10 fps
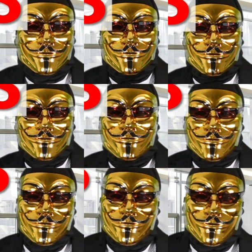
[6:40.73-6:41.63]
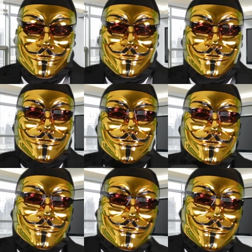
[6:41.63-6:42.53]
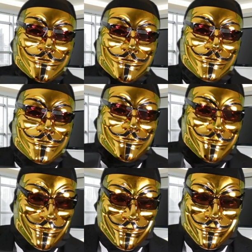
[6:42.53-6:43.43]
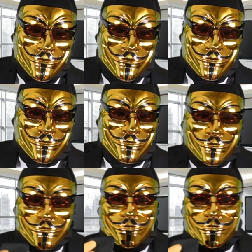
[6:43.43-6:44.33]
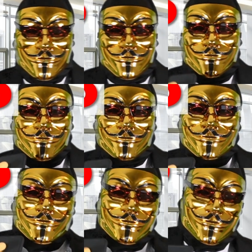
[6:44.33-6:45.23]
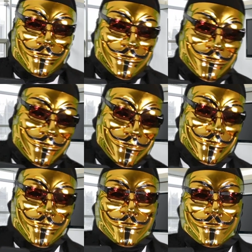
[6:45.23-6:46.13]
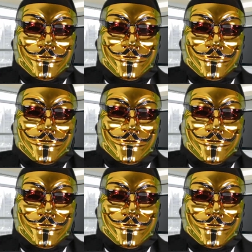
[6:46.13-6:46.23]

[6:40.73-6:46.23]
£288 is the average amount saved each month,